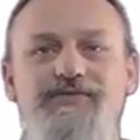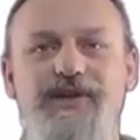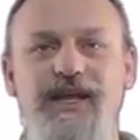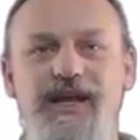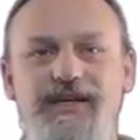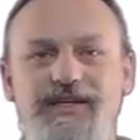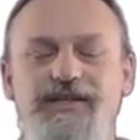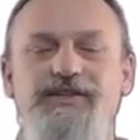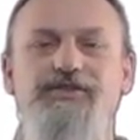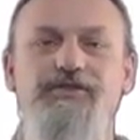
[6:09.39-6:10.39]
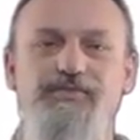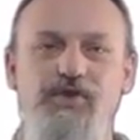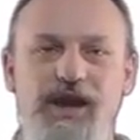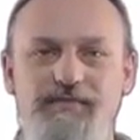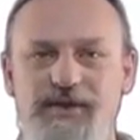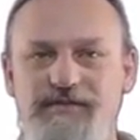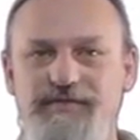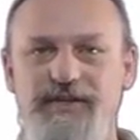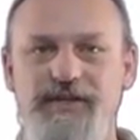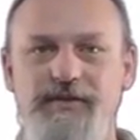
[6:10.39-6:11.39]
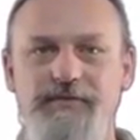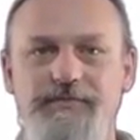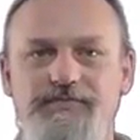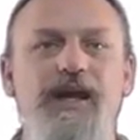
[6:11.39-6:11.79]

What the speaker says: related to the primary video.